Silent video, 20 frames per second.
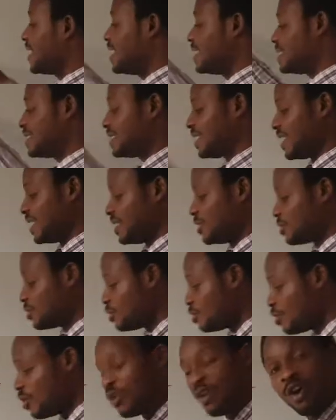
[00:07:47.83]
hand side.
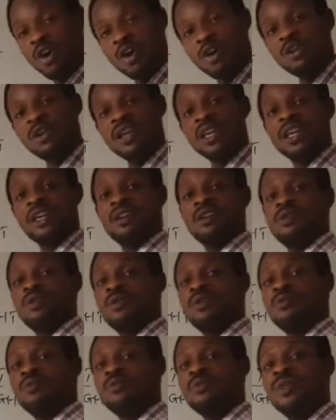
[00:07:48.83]
So all
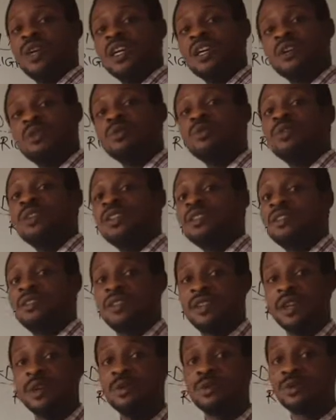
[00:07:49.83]
income, including
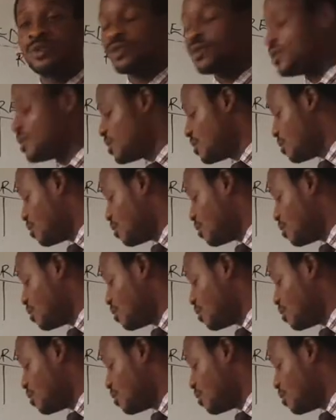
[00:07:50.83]
sales,